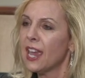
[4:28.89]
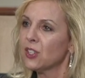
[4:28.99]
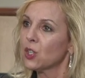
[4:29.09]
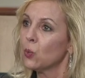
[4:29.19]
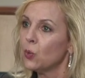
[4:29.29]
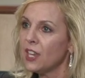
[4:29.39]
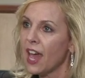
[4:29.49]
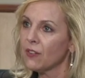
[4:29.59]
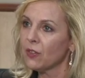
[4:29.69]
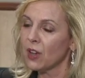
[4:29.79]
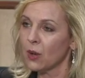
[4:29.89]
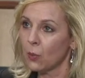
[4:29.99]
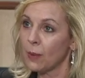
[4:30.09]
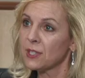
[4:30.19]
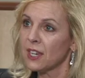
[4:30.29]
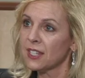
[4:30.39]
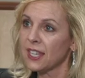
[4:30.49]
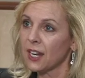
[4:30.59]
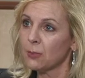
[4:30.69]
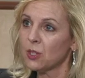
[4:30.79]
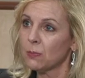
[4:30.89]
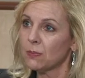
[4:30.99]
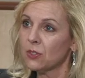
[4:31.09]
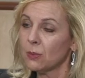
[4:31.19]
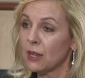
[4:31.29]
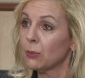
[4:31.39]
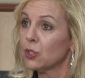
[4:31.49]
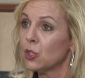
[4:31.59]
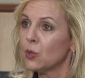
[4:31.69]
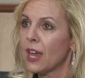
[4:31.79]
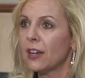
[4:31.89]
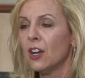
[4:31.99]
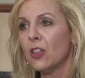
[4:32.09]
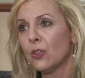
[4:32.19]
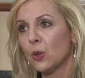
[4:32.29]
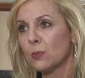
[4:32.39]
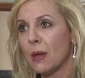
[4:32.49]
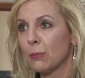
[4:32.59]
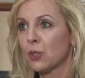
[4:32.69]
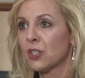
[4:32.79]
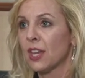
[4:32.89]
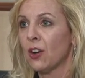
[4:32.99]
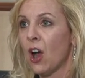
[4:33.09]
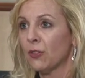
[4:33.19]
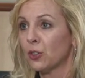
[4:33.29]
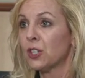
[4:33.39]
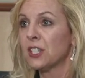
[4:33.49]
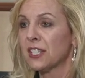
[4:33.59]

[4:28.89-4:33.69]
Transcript: And so we have a website set up to be able to do that. Those members then offer a